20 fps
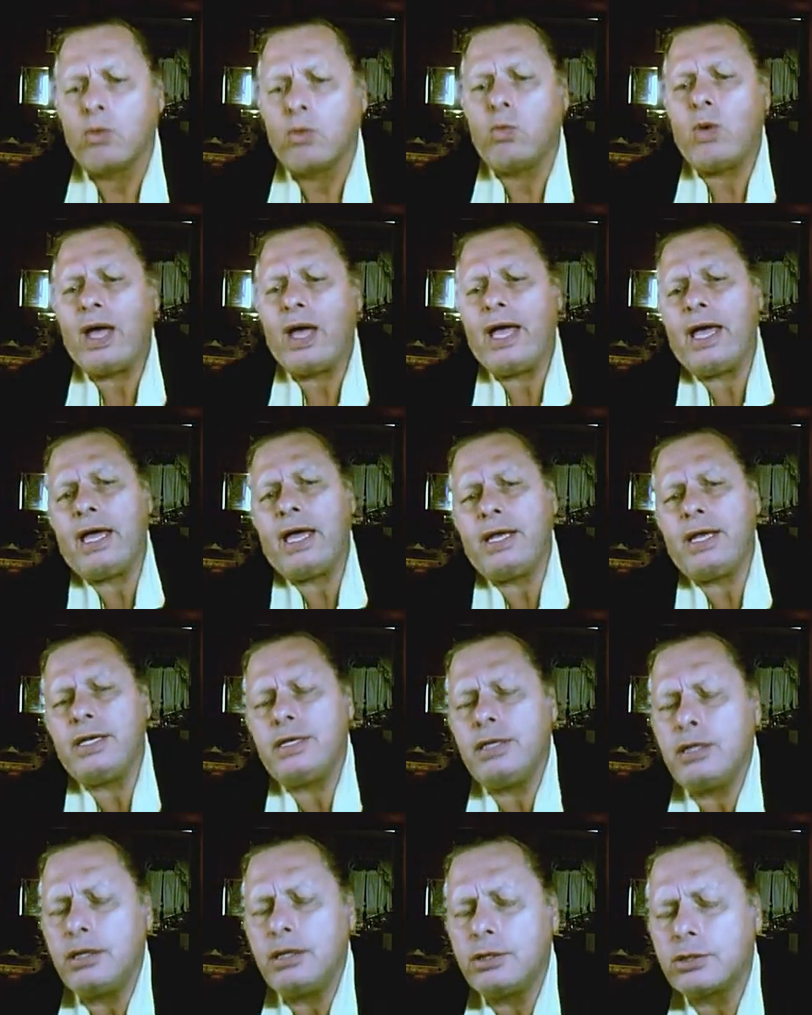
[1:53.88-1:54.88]

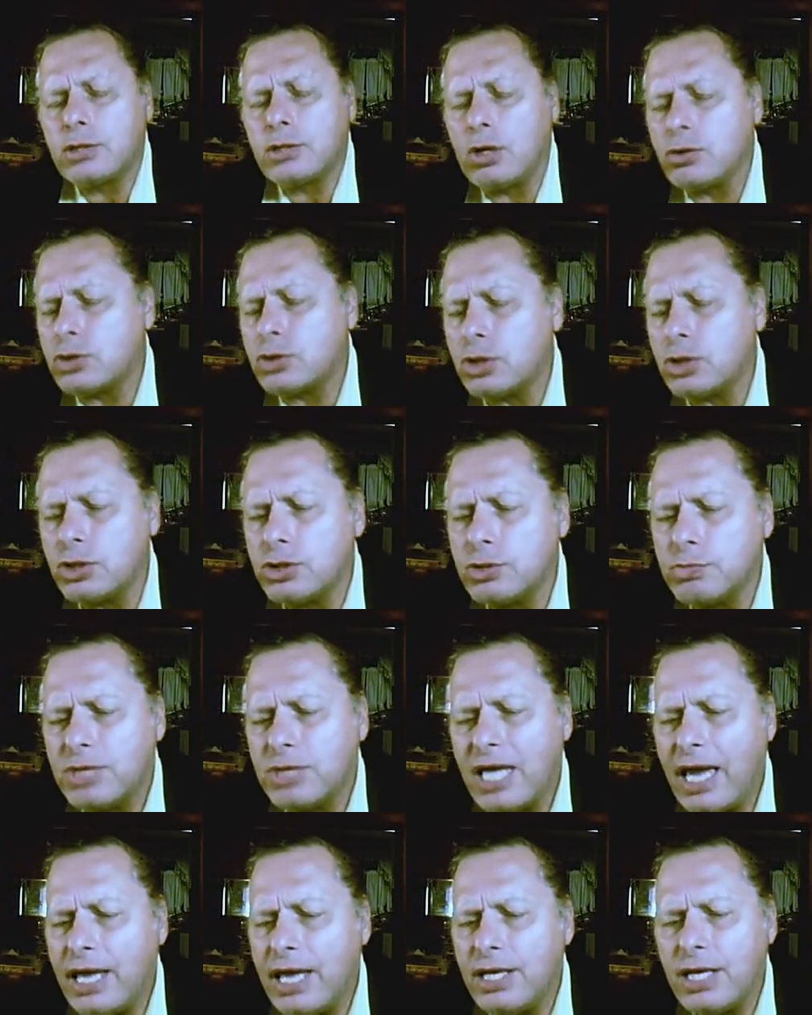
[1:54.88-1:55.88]
When socialism
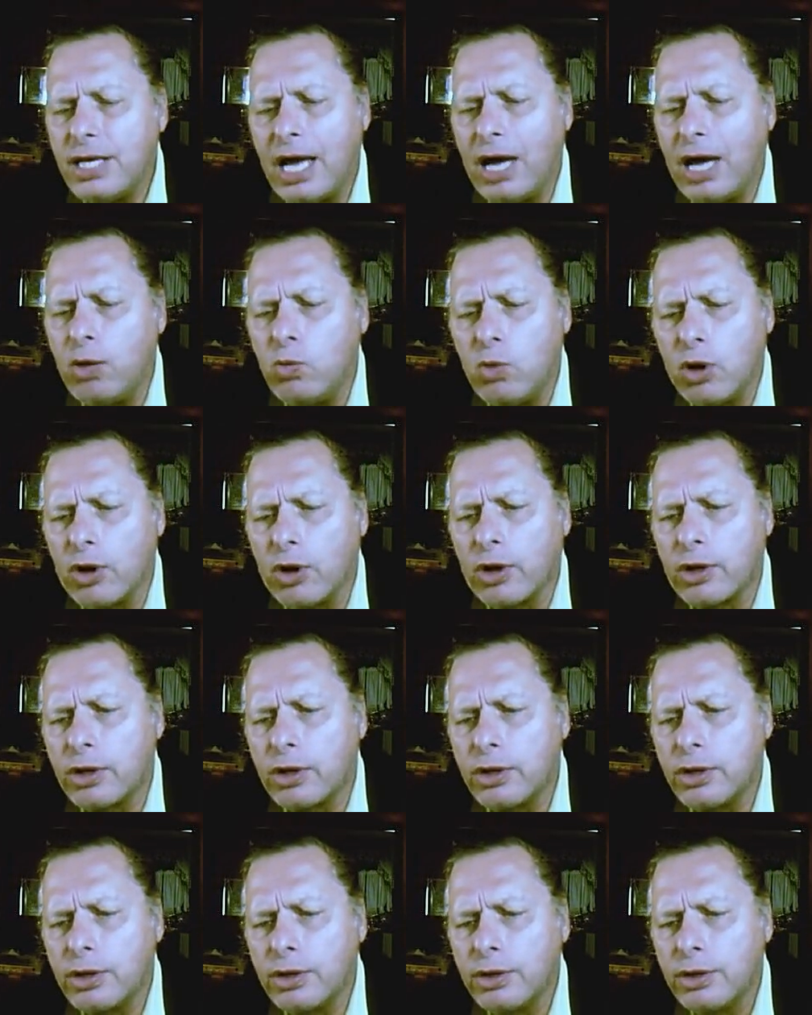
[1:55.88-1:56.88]
cannot work
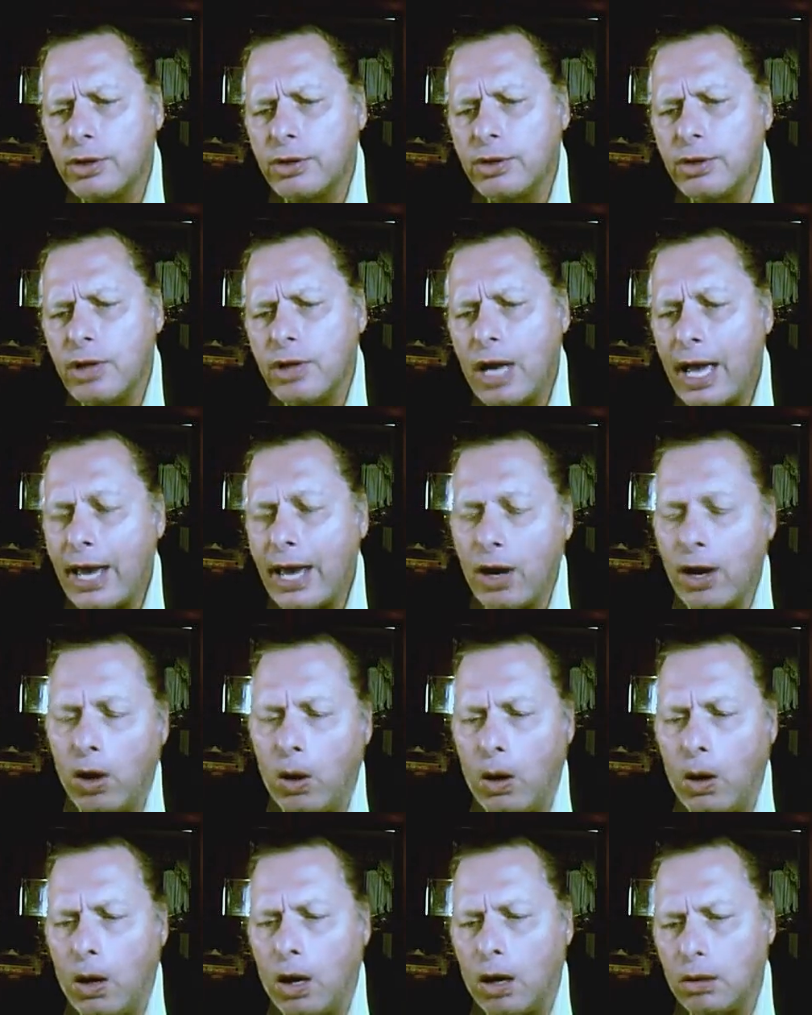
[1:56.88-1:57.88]
at
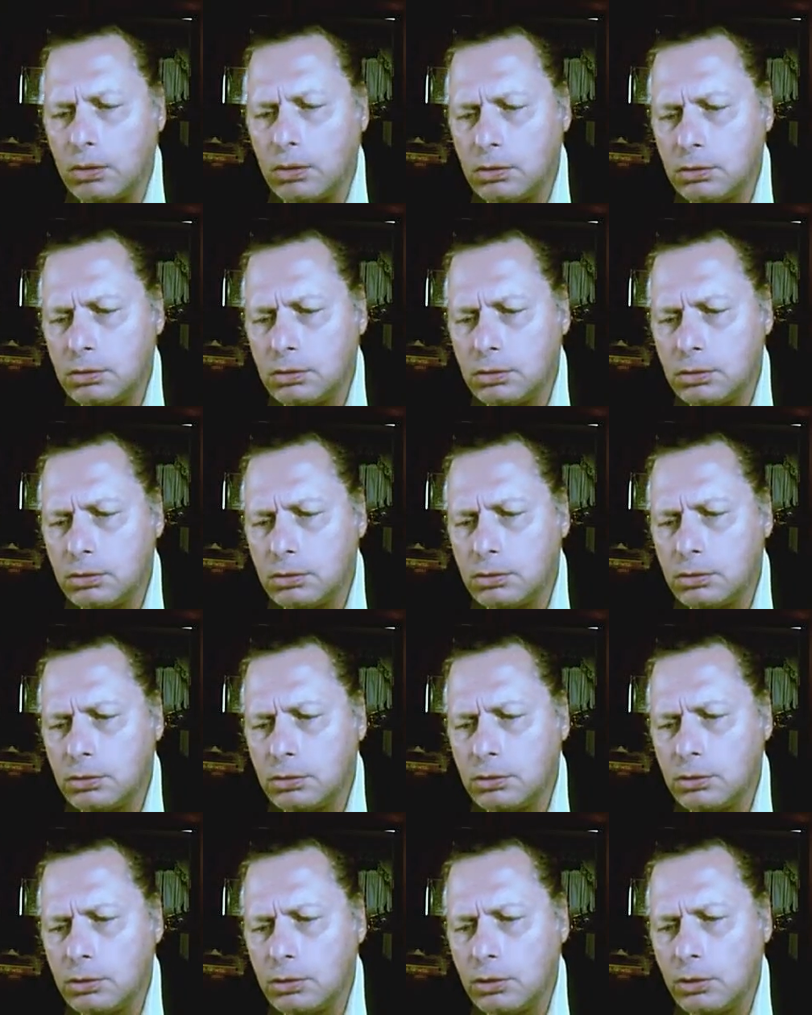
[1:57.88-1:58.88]
all,
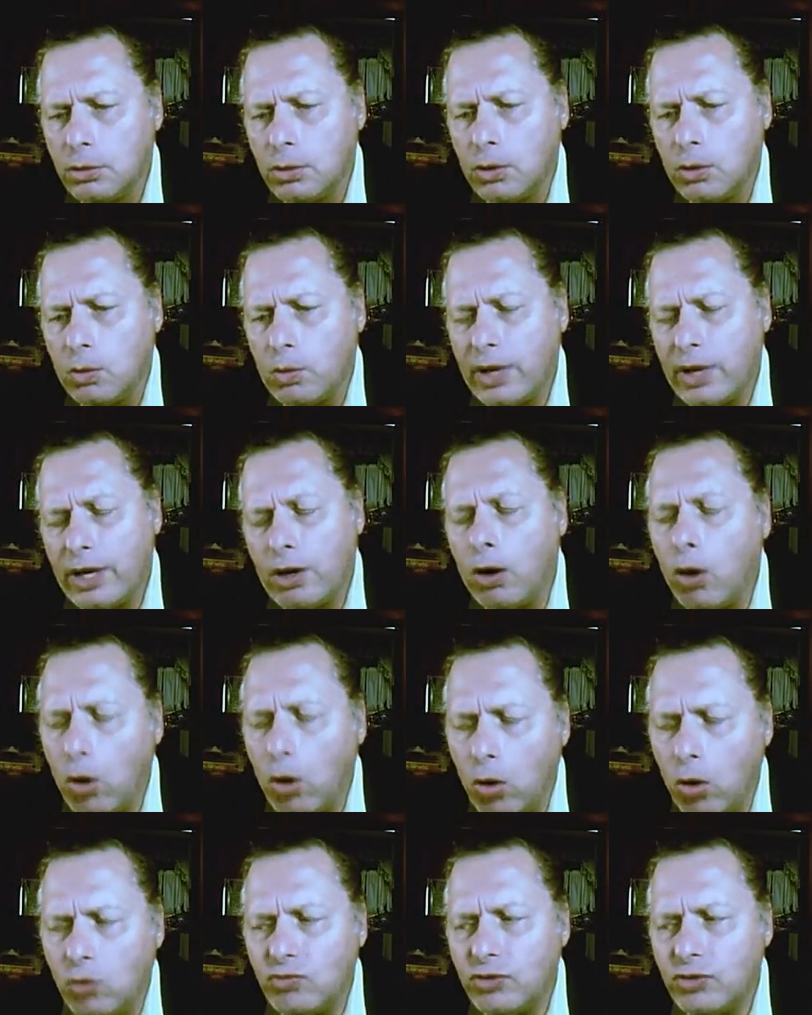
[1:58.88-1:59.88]
when
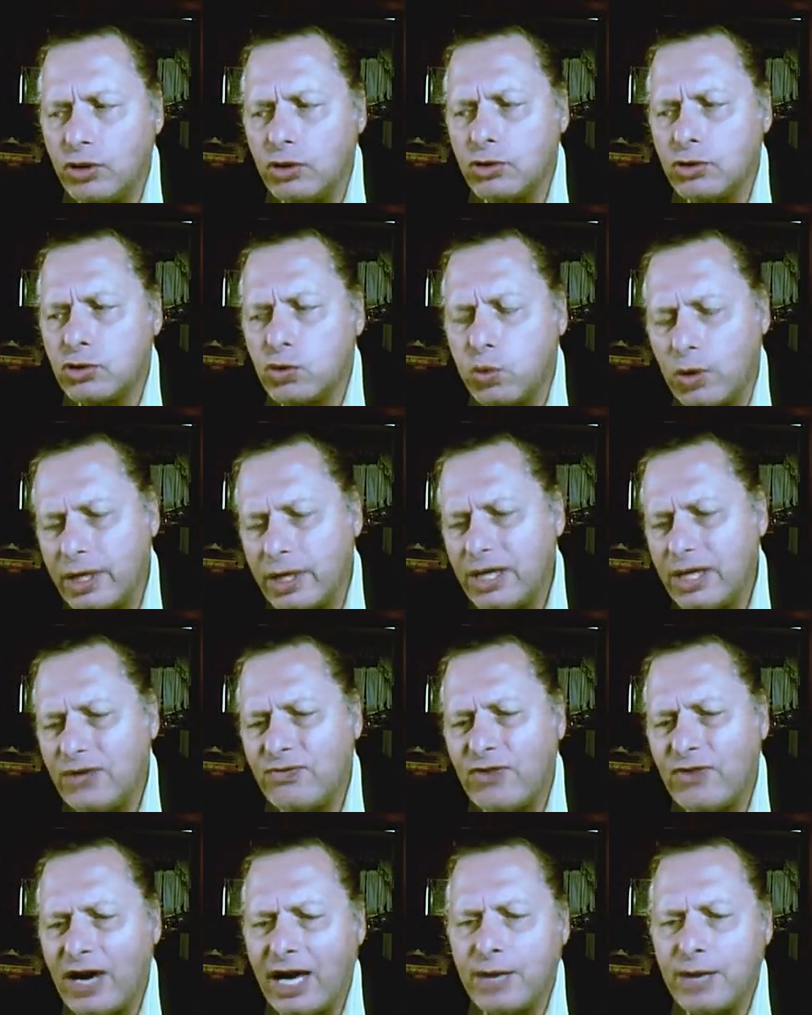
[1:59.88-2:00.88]
over
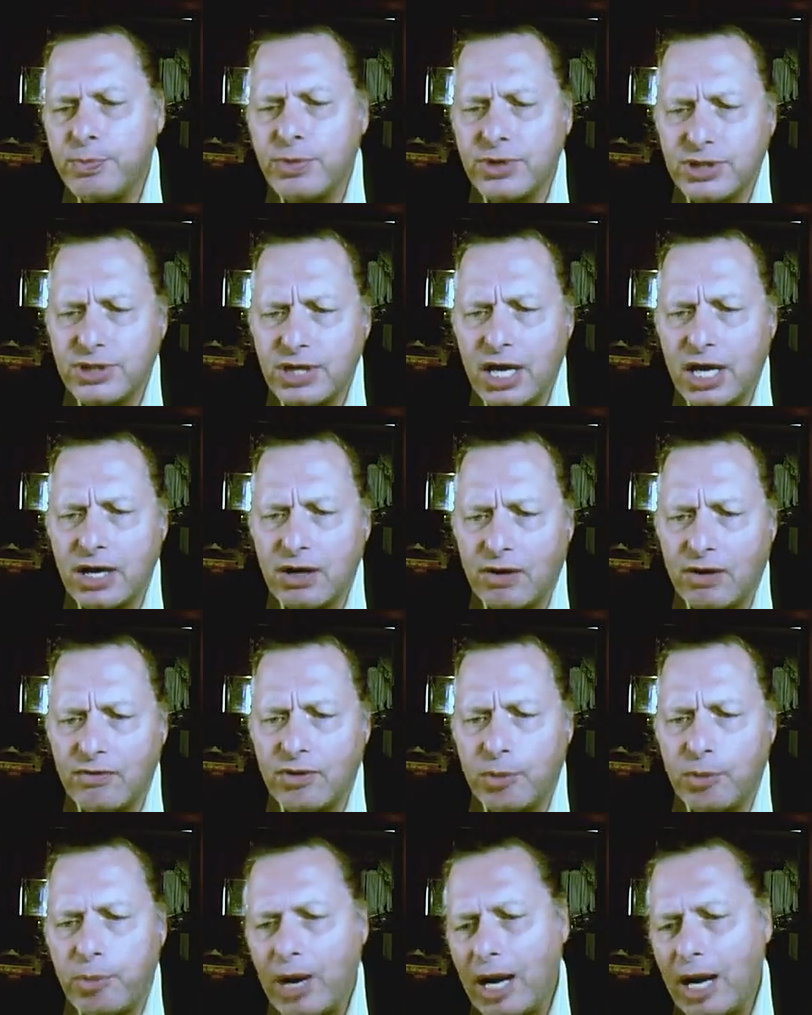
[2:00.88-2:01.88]
twenty-five percent of
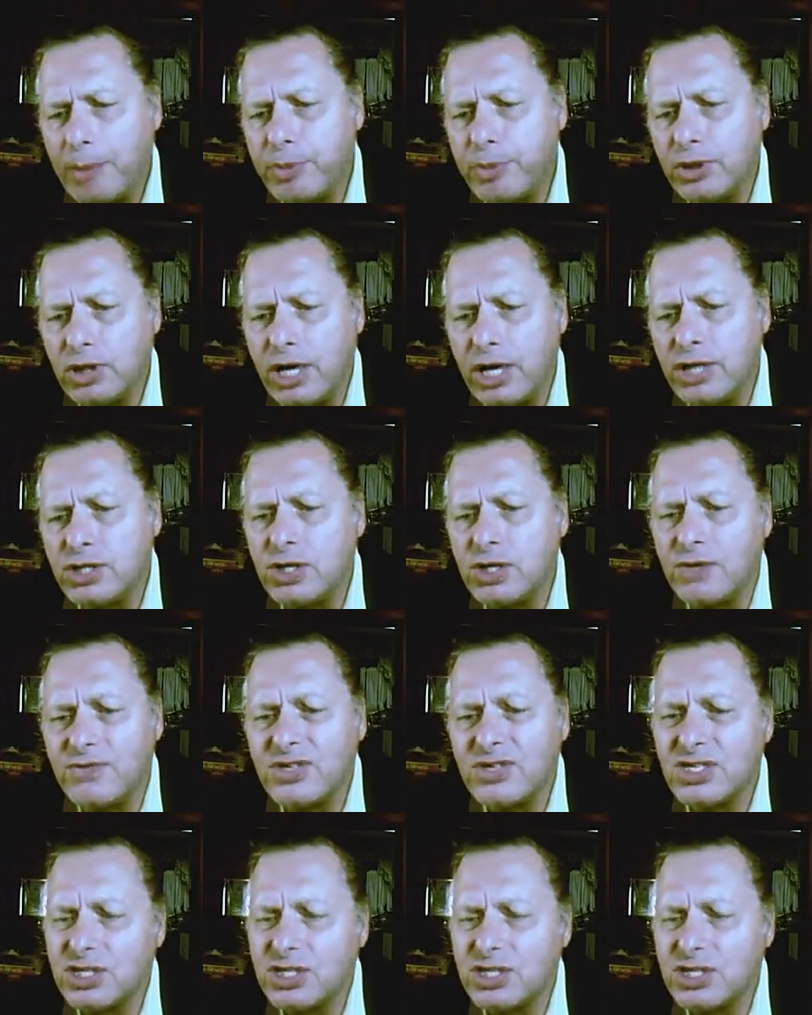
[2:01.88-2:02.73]
the population of the